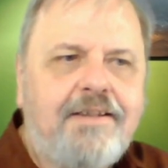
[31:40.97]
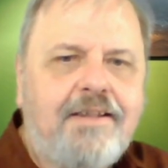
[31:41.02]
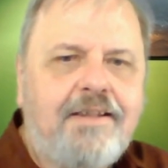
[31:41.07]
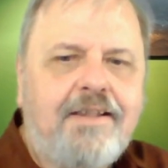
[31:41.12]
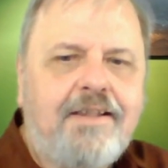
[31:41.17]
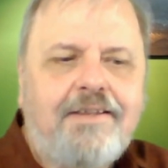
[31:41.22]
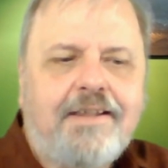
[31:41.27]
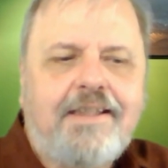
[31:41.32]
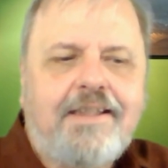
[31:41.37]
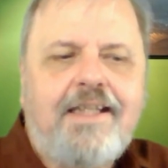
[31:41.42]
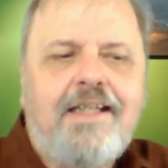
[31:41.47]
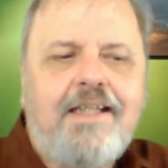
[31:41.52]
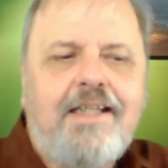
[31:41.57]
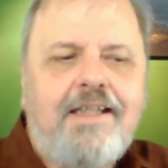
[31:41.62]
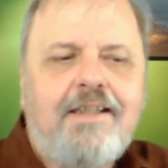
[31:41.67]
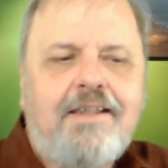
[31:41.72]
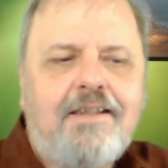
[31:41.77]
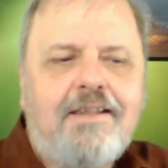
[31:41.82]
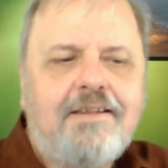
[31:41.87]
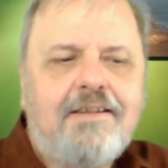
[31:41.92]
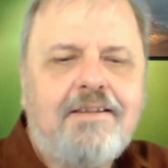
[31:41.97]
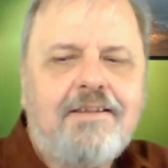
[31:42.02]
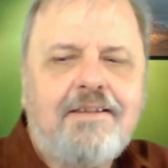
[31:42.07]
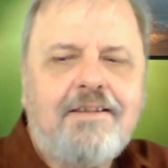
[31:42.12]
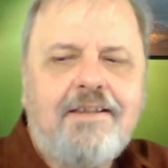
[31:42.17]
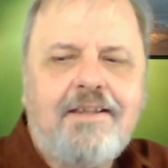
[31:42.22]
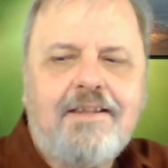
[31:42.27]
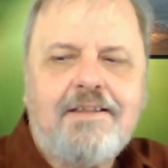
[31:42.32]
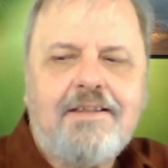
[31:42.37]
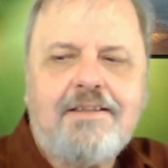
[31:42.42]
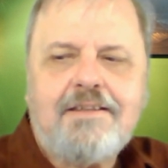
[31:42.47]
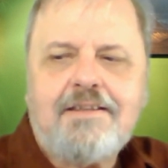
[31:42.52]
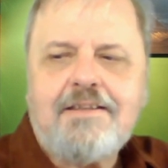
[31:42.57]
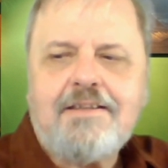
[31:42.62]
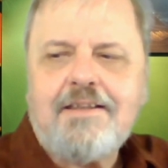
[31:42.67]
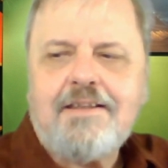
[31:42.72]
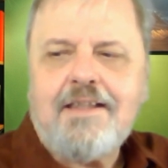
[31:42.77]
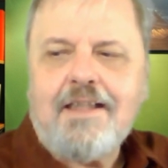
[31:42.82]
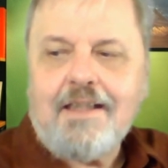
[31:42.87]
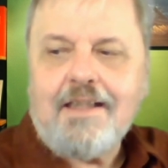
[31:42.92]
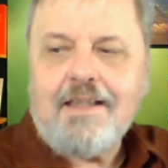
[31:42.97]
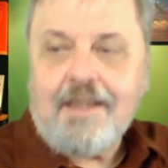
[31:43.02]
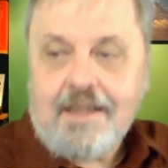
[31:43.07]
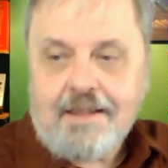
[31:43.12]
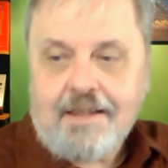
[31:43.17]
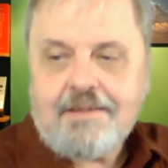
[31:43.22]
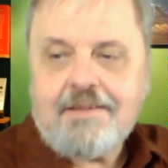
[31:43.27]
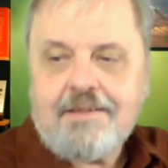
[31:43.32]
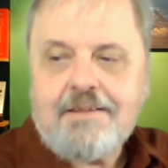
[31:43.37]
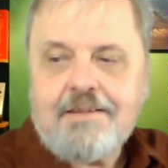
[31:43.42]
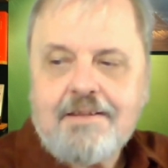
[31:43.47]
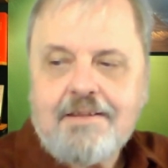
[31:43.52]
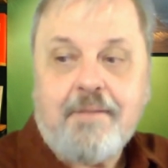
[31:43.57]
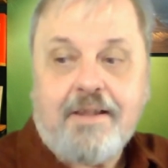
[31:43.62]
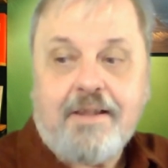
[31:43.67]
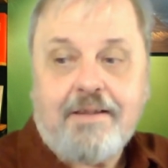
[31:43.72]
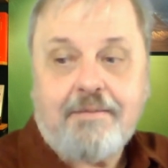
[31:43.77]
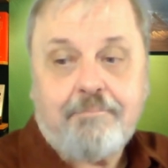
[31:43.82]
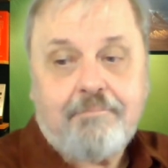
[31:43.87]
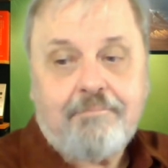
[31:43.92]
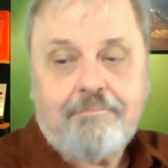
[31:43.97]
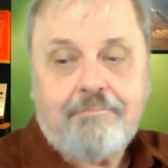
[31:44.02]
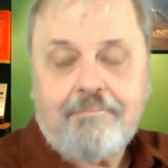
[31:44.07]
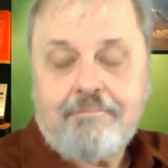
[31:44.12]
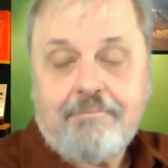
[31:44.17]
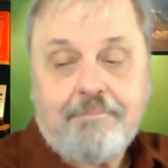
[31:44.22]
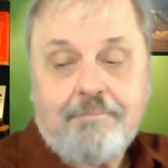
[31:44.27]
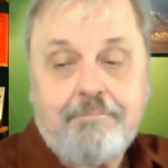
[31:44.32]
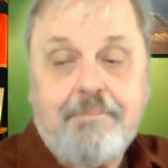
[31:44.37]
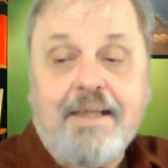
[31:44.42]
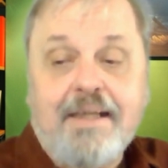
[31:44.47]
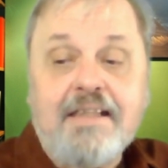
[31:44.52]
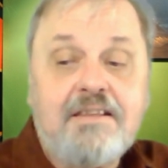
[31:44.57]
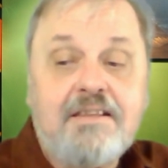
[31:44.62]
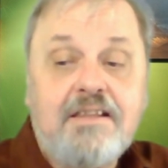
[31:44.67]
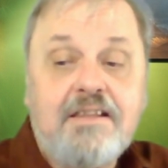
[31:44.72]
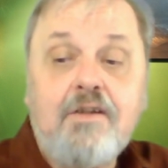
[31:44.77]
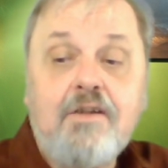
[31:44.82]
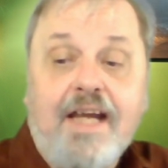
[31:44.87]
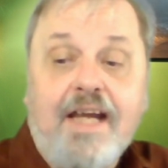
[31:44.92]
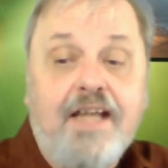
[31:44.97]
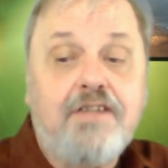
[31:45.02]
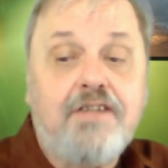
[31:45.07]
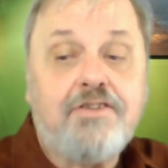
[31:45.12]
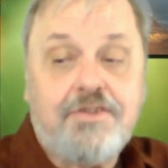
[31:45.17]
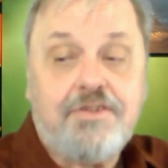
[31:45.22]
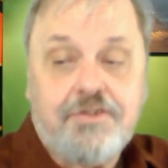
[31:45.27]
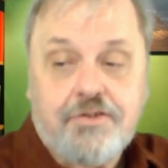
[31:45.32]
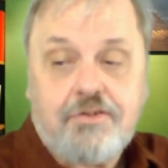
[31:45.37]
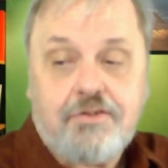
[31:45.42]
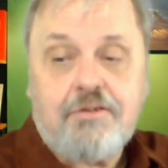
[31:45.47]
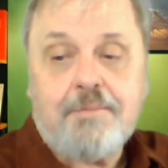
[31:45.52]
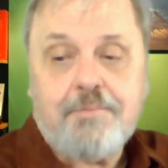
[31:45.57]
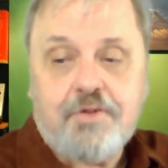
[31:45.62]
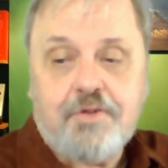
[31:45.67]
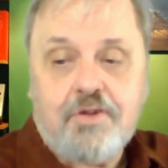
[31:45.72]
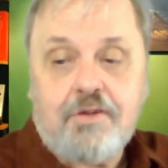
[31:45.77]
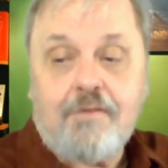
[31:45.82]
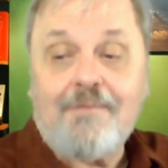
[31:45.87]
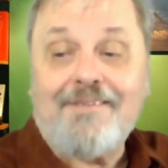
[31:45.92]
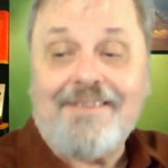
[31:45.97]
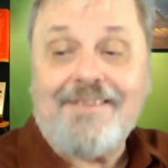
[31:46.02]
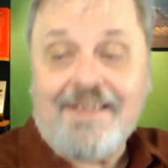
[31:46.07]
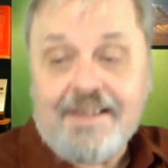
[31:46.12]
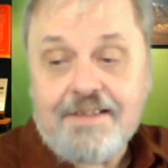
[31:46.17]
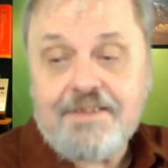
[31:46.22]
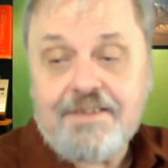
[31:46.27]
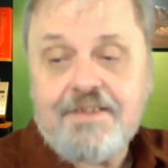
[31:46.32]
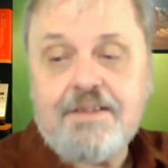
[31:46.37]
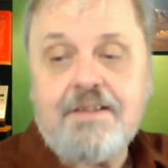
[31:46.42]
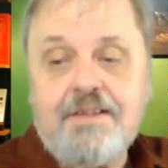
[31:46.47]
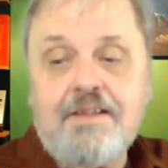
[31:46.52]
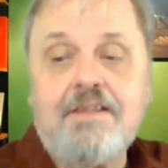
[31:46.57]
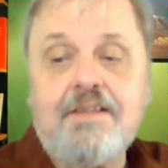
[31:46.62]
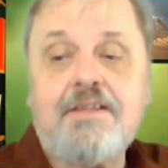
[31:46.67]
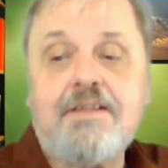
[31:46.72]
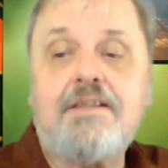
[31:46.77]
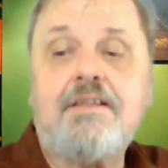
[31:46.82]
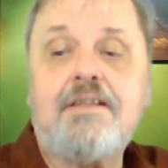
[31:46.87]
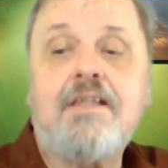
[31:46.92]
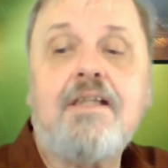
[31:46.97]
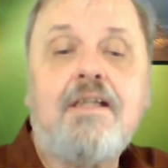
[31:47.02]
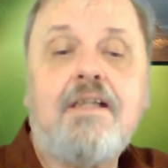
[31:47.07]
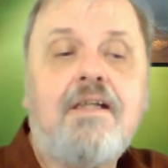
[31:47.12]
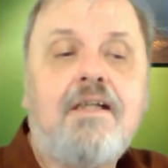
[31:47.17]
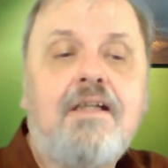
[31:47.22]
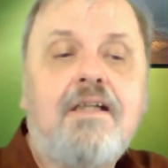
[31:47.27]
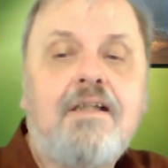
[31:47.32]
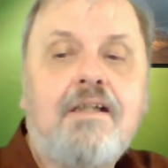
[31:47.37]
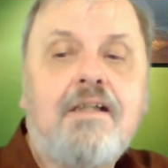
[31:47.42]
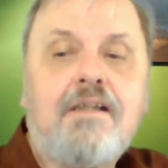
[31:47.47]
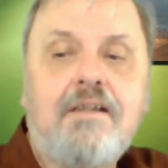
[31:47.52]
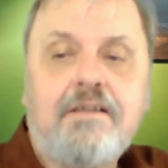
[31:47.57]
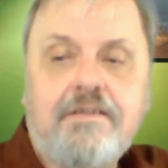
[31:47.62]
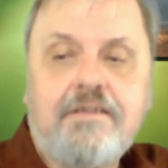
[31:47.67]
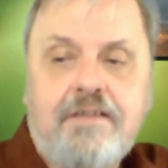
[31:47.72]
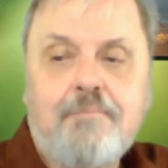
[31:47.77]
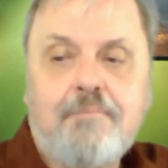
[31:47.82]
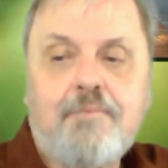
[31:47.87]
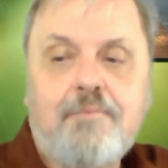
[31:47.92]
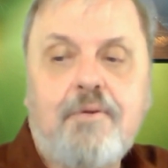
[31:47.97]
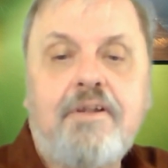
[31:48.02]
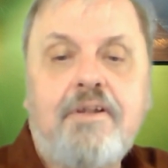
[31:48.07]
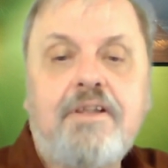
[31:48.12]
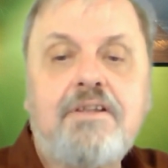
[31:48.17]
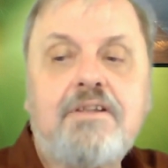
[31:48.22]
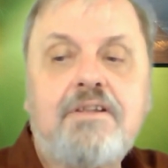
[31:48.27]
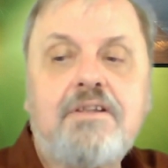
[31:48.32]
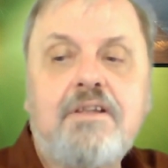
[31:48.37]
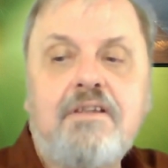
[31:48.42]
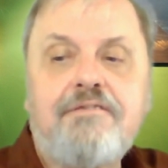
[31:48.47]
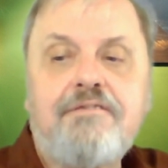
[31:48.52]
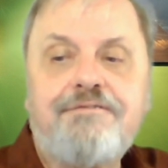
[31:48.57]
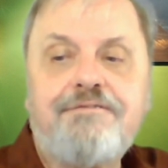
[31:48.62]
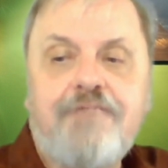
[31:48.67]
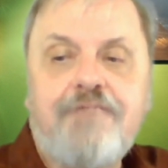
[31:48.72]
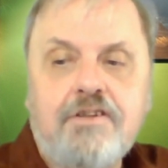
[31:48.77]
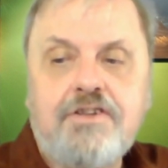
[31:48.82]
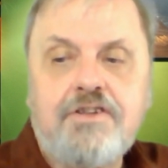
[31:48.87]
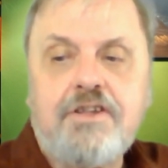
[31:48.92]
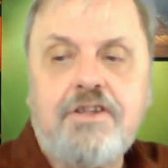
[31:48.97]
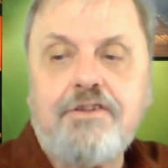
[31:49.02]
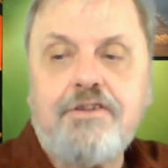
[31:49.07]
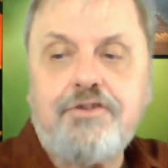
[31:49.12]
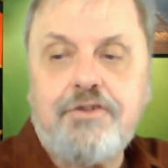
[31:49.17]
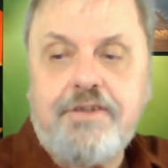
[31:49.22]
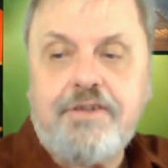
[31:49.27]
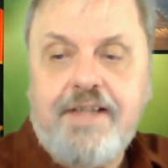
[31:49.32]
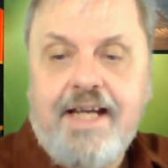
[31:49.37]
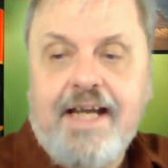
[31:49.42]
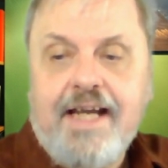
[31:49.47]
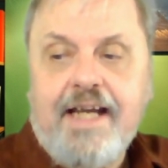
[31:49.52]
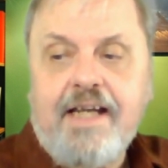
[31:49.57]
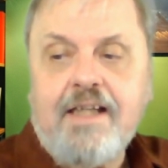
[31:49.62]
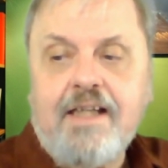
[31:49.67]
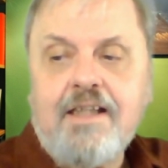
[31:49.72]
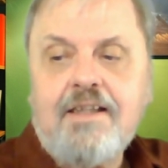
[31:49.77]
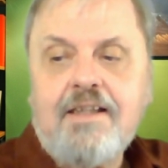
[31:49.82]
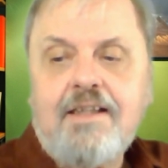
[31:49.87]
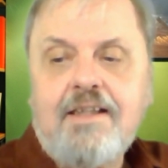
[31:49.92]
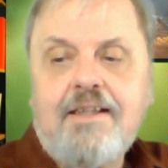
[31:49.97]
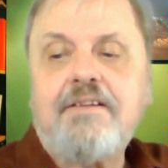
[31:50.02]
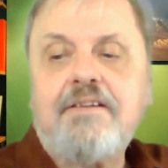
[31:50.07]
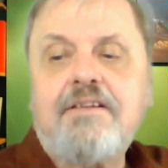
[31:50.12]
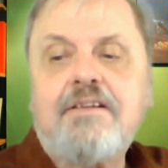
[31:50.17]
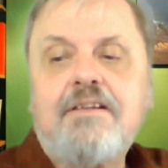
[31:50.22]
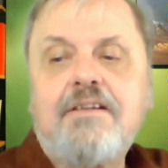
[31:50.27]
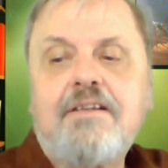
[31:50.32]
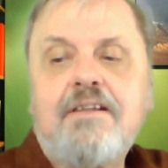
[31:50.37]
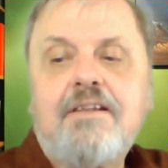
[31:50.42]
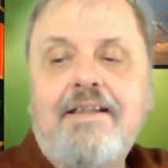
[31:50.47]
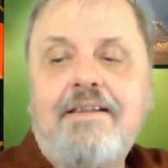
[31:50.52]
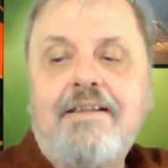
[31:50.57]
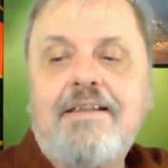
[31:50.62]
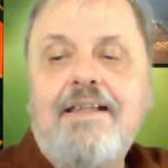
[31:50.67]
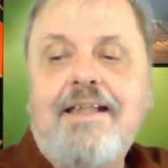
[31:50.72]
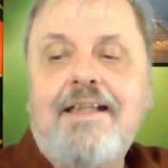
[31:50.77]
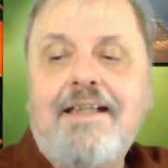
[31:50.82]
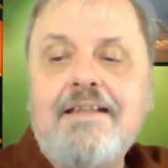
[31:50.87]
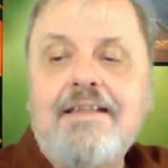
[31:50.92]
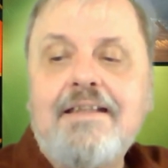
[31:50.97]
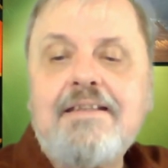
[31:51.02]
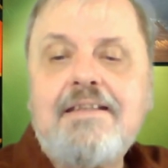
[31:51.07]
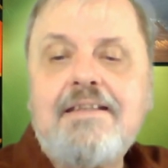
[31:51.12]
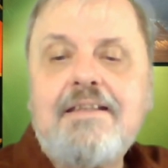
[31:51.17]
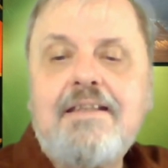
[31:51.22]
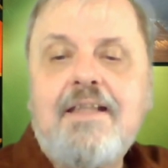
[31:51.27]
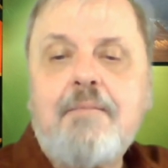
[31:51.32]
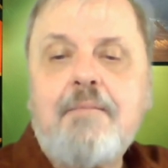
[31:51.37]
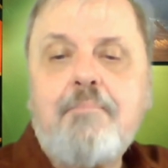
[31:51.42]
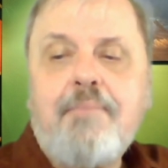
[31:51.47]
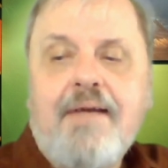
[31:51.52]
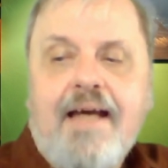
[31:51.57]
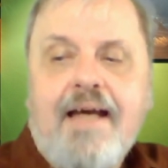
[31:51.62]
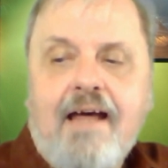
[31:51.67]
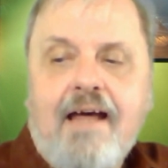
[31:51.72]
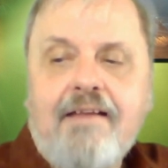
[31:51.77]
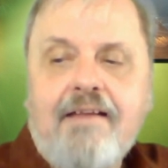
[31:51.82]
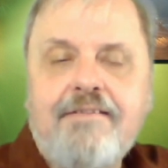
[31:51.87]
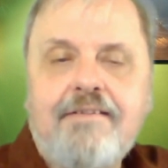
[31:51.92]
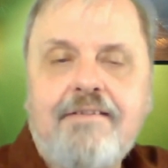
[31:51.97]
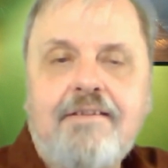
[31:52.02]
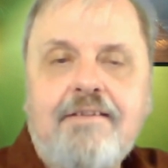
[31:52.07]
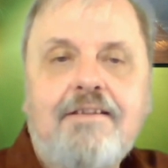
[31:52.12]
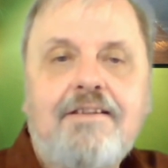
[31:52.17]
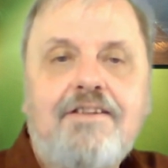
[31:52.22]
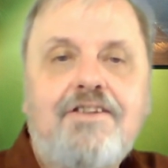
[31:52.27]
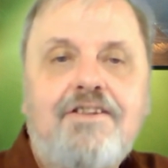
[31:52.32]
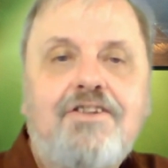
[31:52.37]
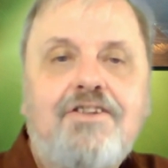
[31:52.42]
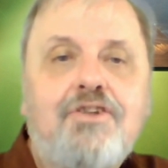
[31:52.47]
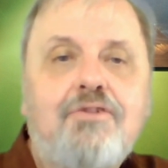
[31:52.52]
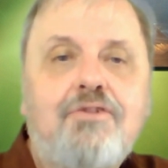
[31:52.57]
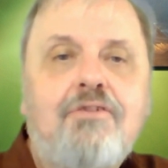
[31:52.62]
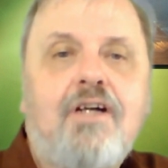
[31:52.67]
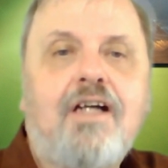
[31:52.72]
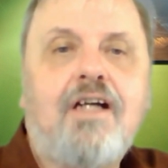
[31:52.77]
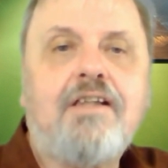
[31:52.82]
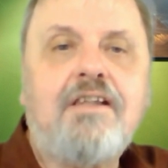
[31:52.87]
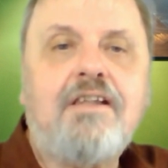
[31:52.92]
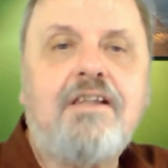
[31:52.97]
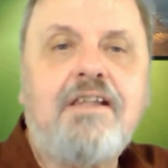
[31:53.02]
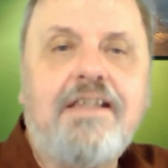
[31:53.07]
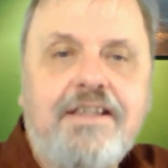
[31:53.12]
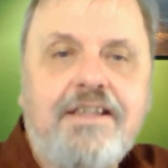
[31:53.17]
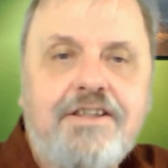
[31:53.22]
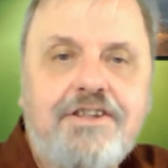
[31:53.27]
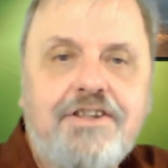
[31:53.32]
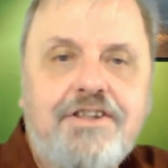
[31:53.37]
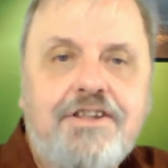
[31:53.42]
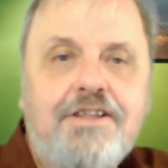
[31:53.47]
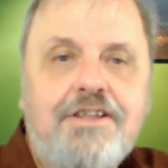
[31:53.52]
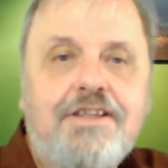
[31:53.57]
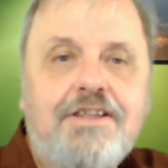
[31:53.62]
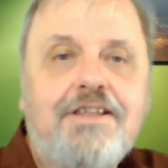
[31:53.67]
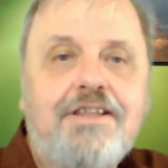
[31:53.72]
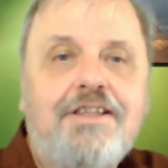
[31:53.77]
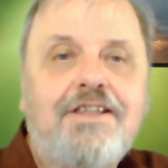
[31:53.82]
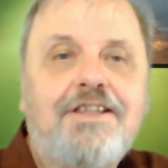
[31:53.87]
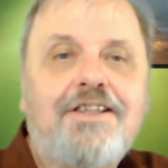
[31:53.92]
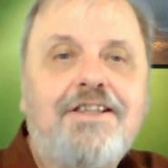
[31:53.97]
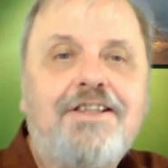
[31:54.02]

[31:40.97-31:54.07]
And and the key is this. I mean, based in ancient scripture, this is contemporary and still functioning today, and it is the path to unleash